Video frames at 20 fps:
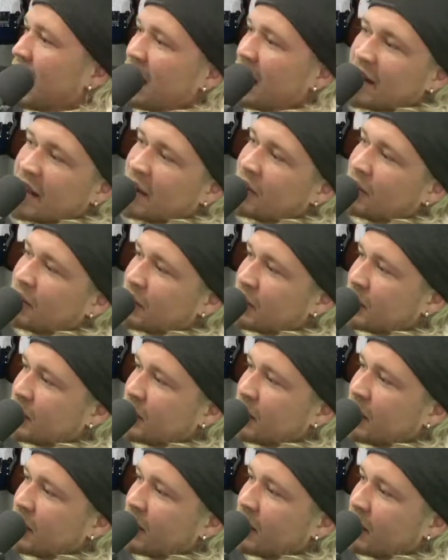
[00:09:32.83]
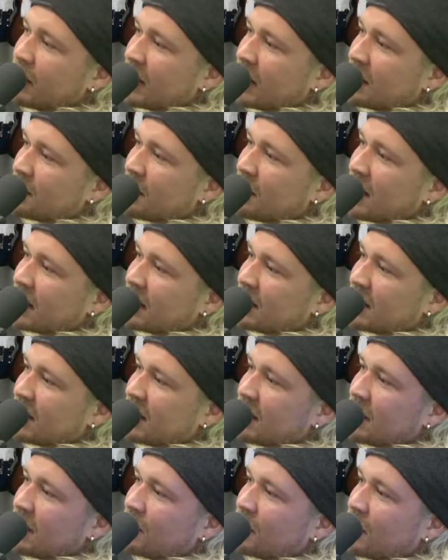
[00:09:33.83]
down to your studio, or you guys practice at
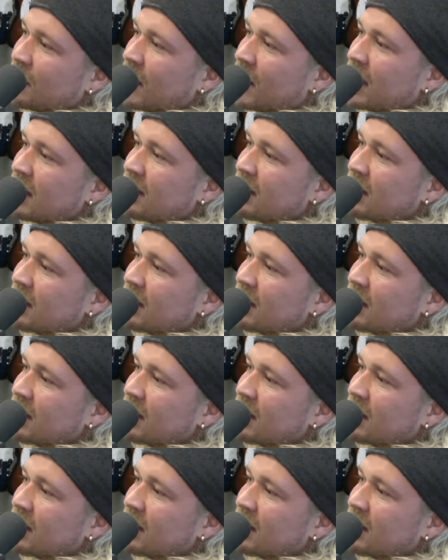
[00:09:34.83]
a different location?